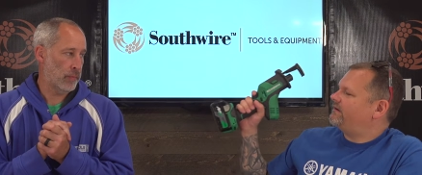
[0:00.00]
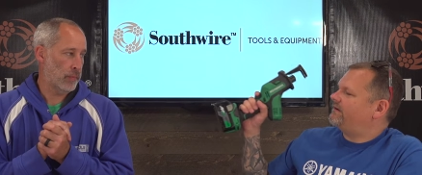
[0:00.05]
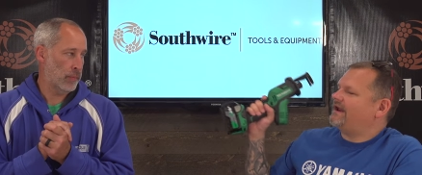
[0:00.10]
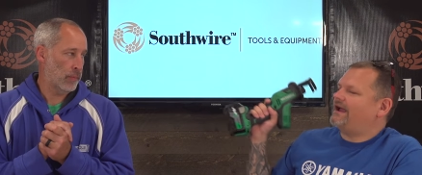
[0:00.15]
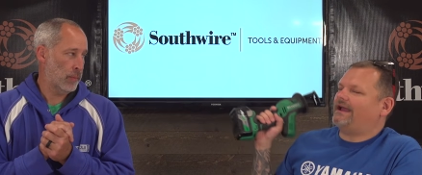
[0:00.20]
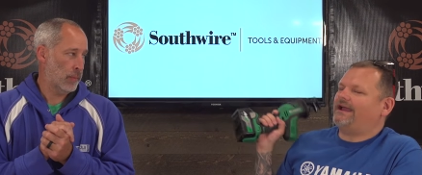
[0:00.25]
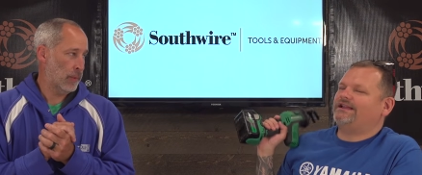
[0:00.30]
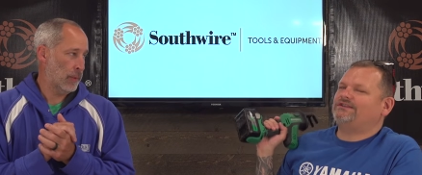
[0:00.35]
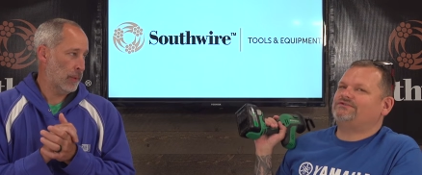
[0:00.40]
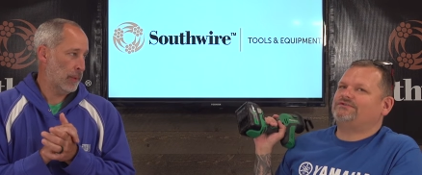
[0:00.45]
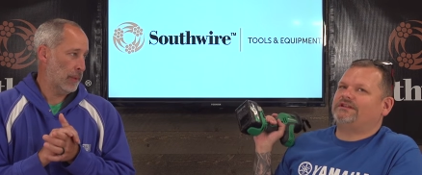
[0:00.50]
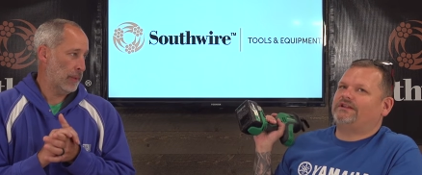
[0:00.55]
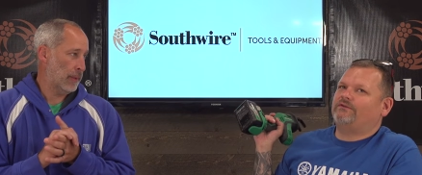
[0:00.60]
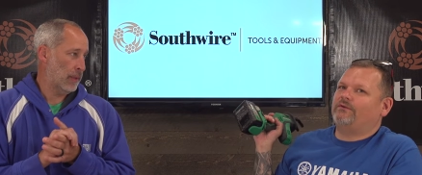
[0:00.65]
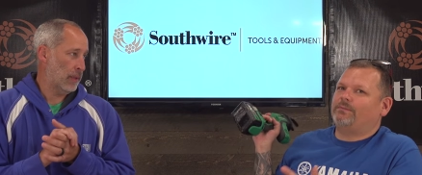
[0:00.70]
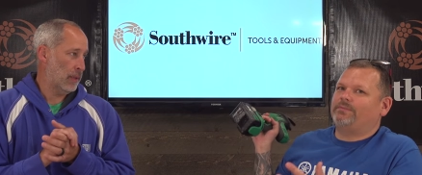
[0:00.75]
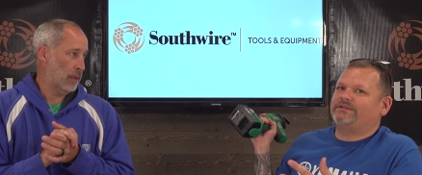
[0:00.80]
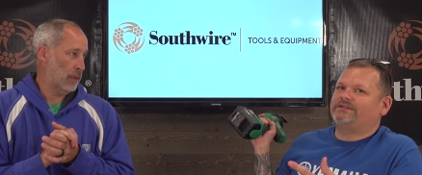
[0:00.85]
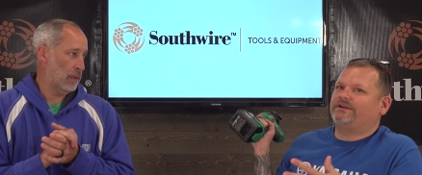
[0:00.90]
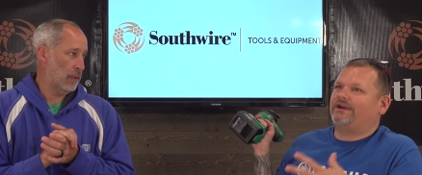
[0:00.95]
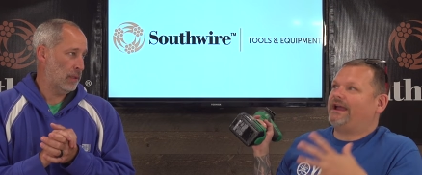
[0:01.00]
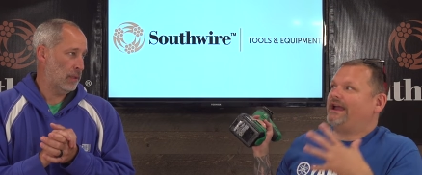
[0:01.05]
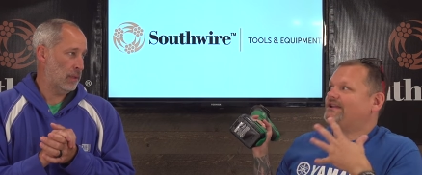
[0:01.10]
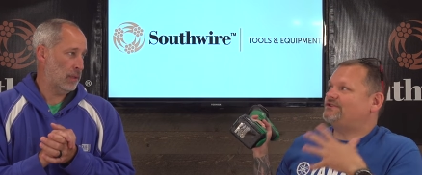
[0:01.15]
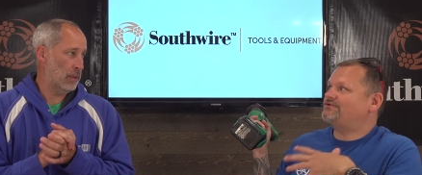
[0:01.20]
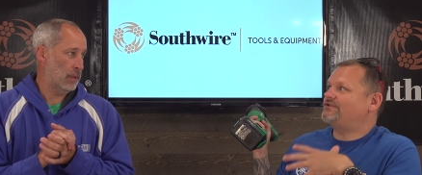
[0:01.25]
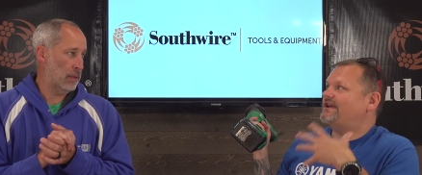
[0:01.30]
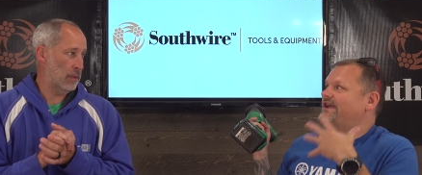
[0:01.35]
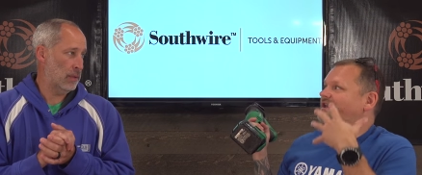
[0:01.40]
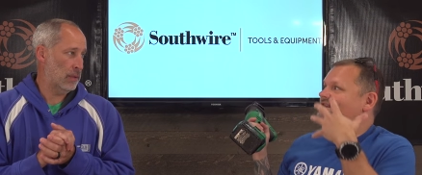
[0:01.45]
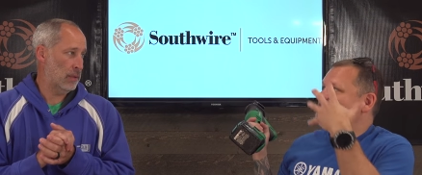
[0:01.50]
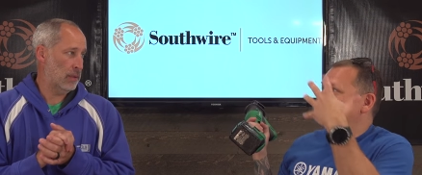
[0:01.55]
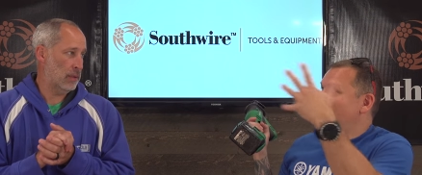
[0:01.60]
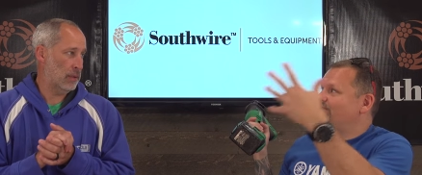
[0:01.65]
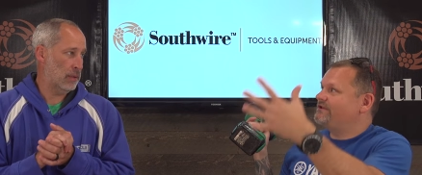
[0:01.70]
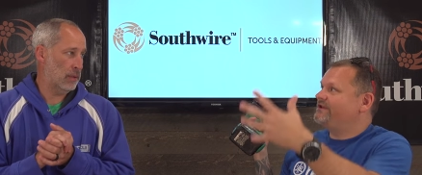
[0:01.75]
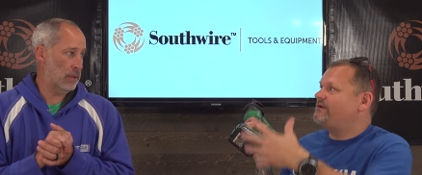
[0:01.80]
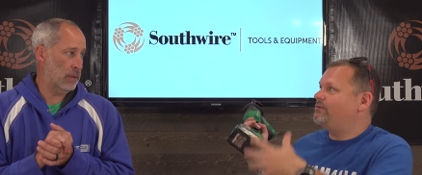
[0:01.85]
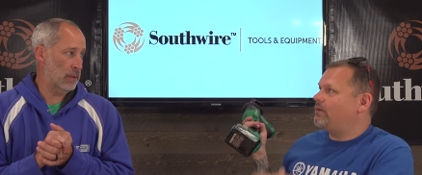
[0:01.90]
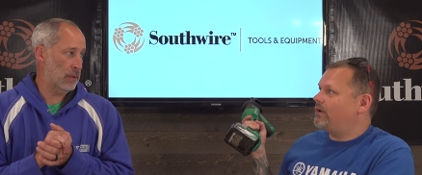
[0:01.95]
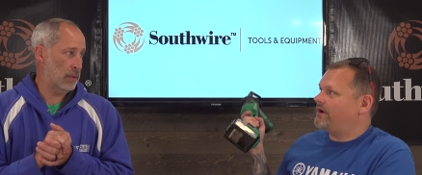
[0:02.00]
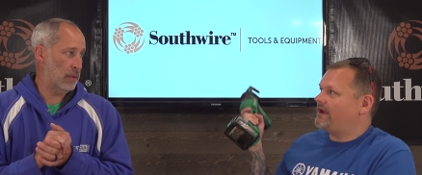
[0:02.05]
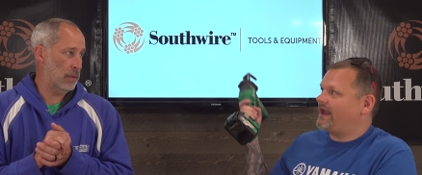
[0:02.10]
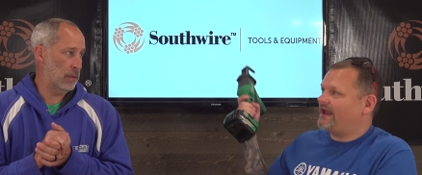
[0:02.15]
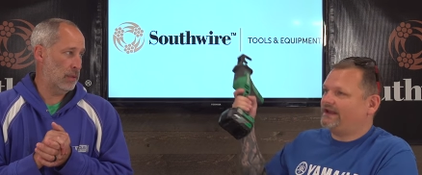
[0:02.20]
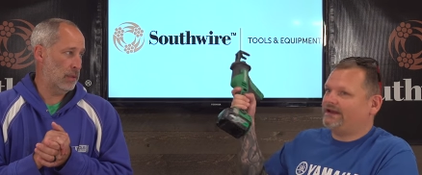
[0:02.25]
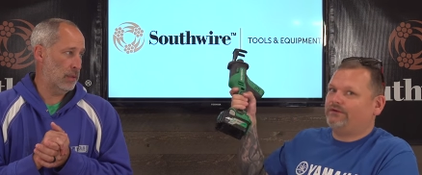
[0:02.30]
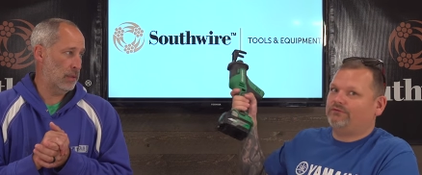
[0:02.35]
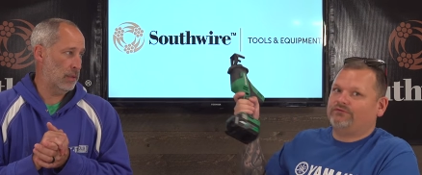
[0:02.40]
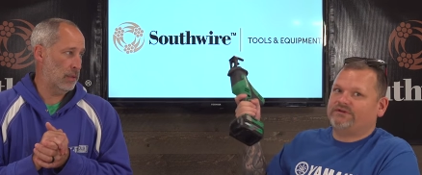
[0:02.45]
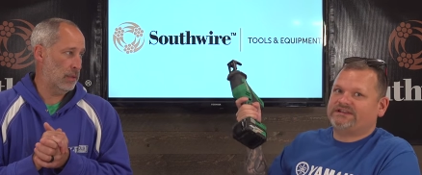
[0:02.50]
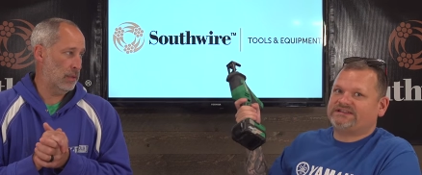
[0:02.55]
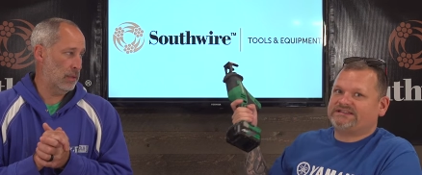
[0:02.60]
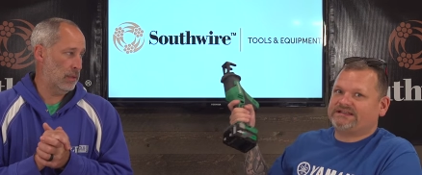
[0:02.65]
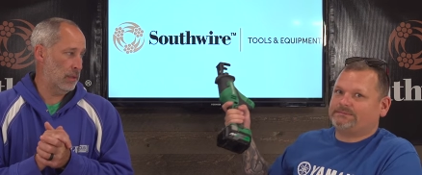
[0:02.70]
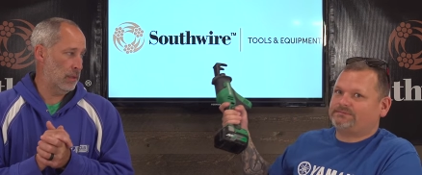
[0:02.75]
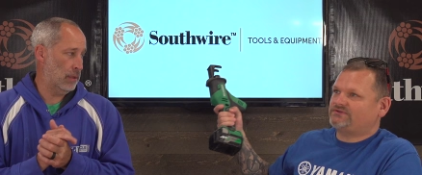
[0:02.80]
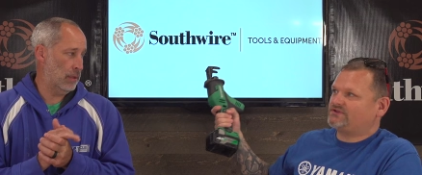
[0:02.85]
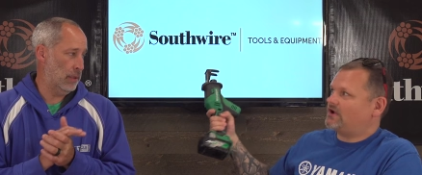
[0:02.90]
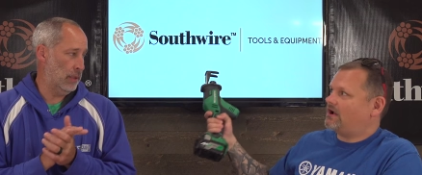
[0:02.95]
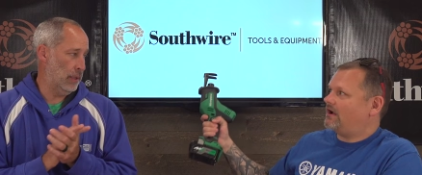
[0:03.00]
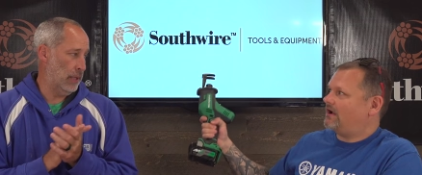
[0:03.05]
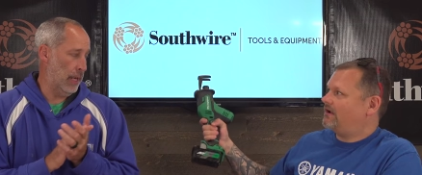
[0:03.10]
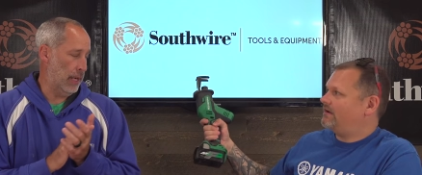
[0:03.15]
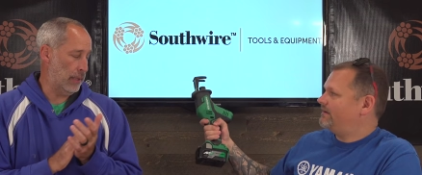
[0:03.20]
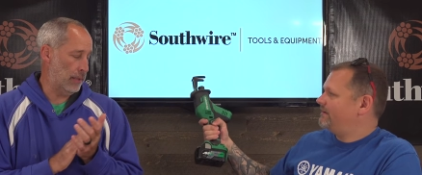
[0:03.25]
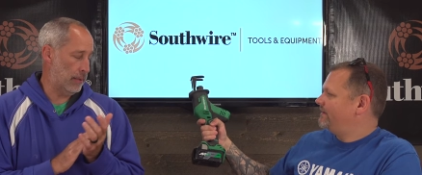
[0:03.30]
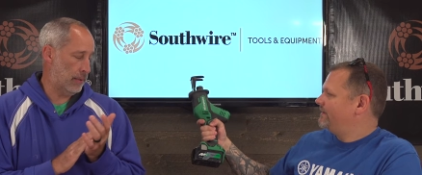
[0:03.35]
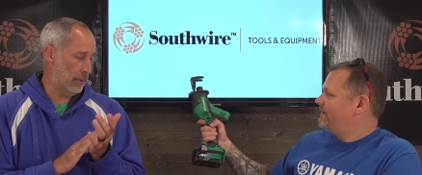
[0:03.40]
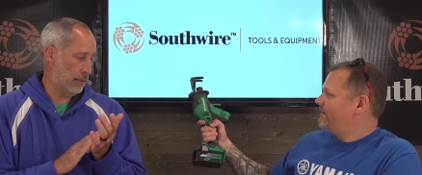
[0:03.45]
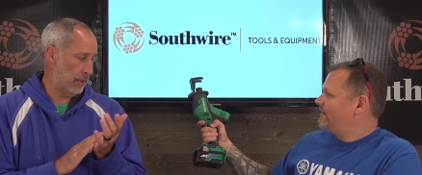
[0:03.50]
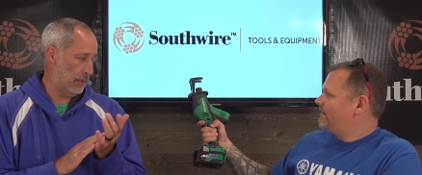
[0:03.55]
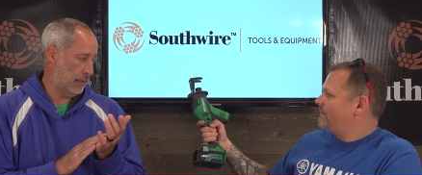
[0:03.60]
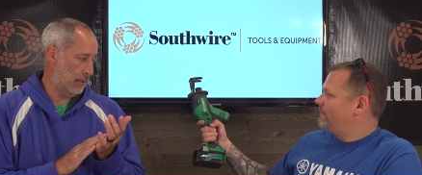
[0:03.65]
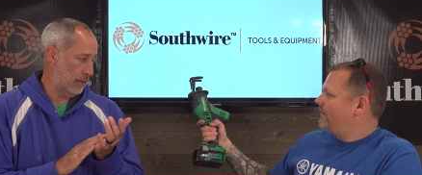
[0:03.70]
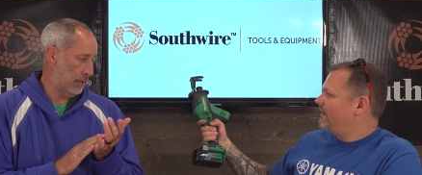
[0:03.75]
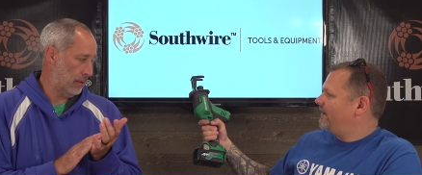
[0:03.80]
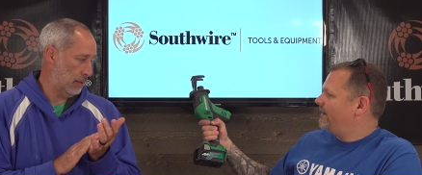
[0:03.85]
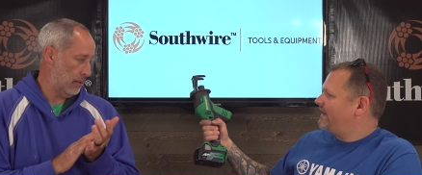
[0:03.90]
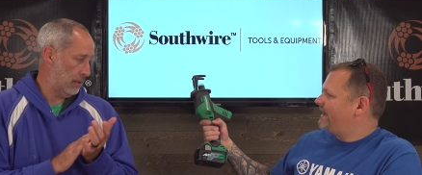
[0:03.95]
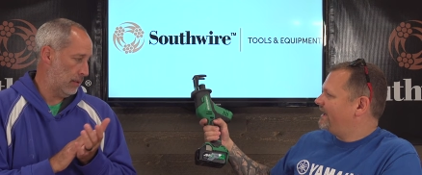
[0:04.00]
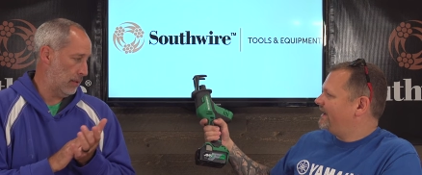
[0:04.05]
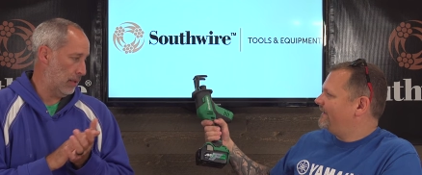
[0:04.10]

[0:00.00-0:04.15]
Speaker 1: not entry level, but their entry into the one-handed recip saw. Yes. Market.